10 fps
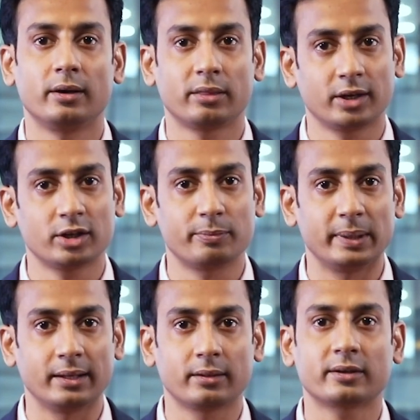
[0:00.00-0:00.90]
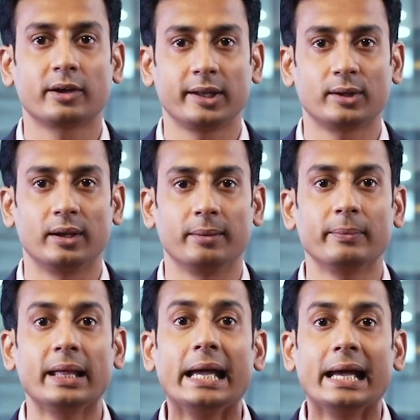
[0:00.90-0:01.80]
research-based
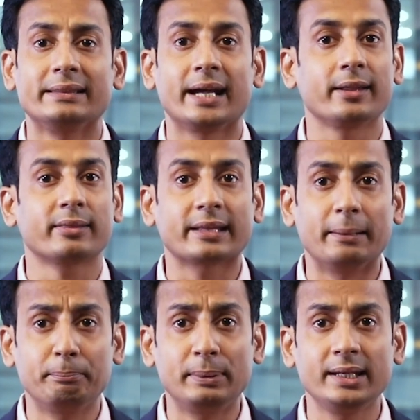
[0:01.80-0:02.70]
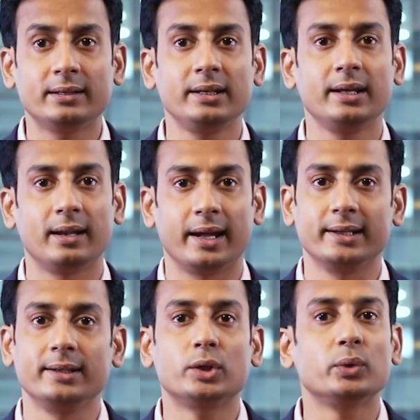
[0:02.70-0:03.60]
curriculum that is completely
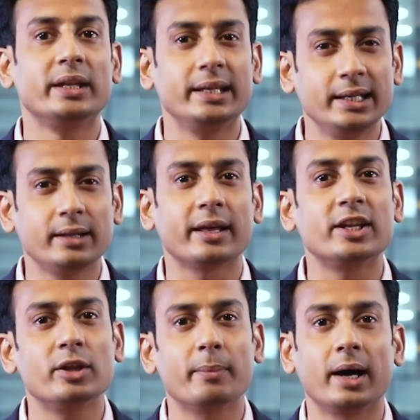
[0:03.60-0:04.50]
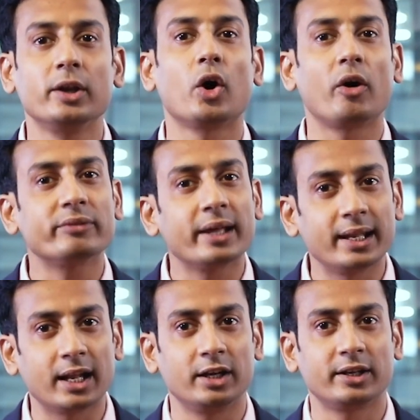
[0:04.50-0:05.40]
aligned to the needs and demand of the
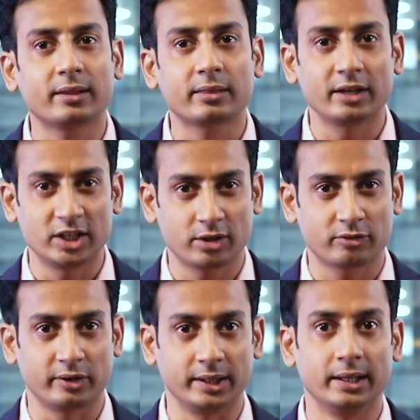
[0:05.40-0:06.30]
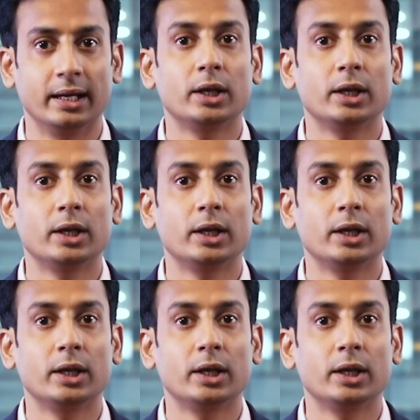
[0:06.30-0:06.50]
analytics industry